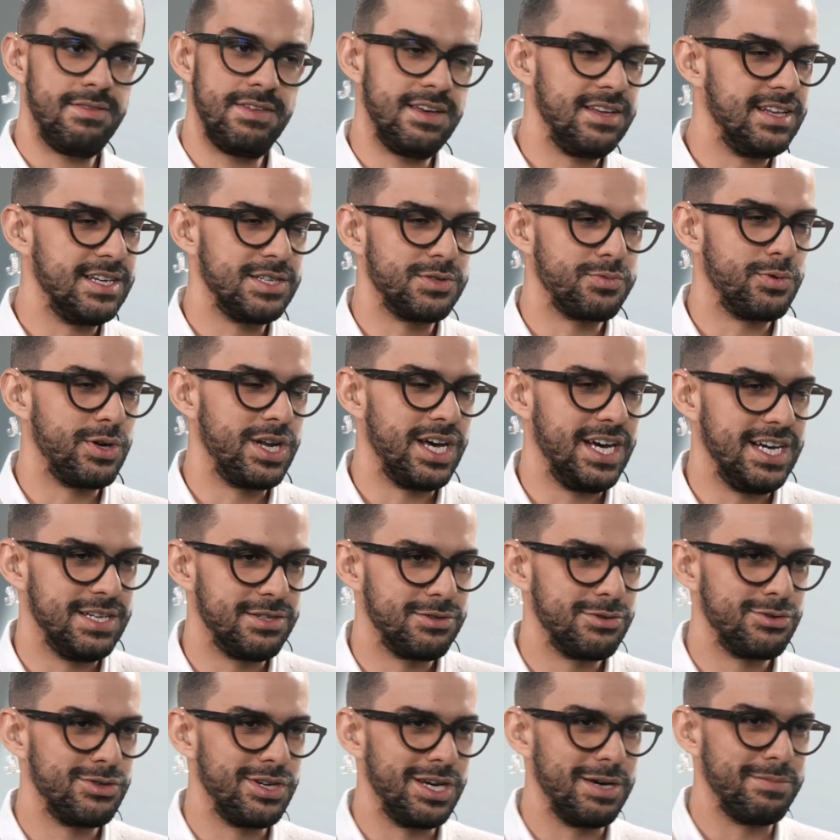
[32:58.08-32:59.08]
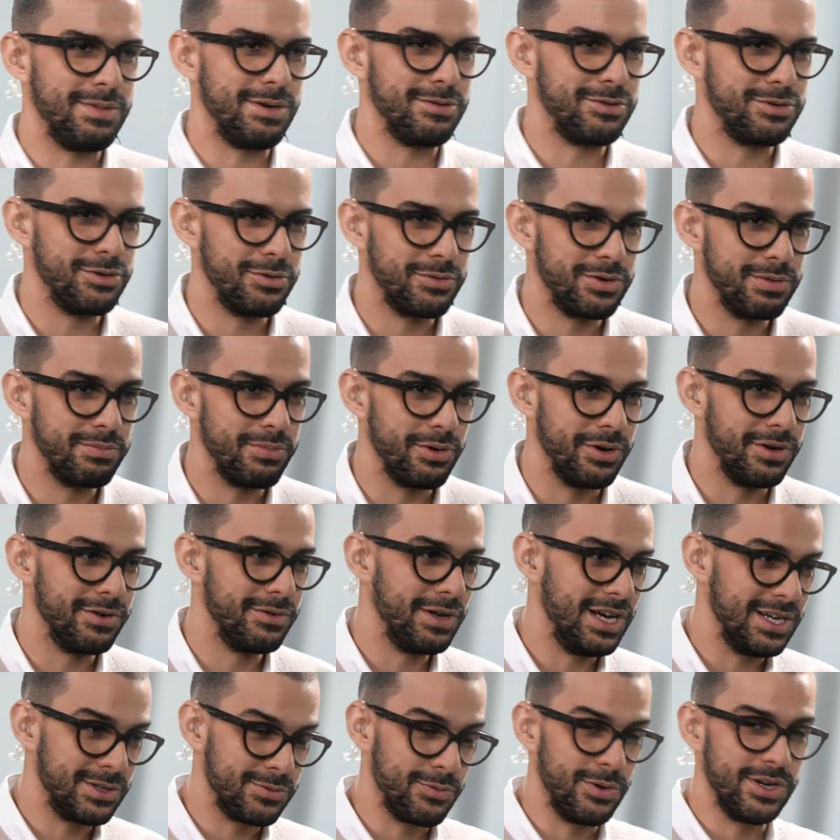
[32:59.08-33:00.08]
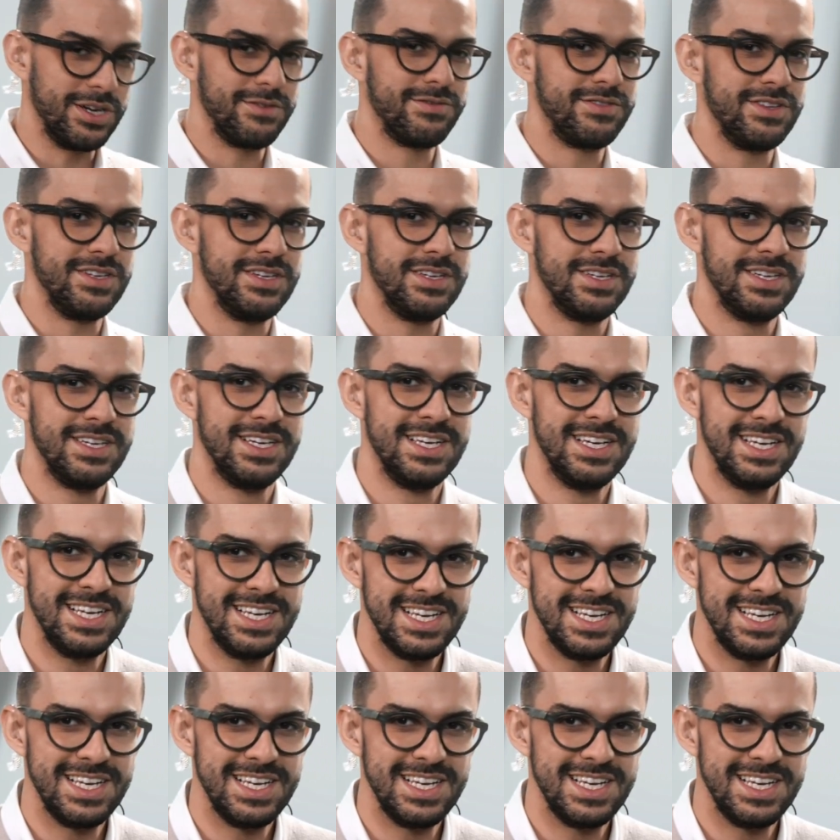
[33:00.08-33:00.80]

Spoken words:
think that's what I had to say about token burn as one of the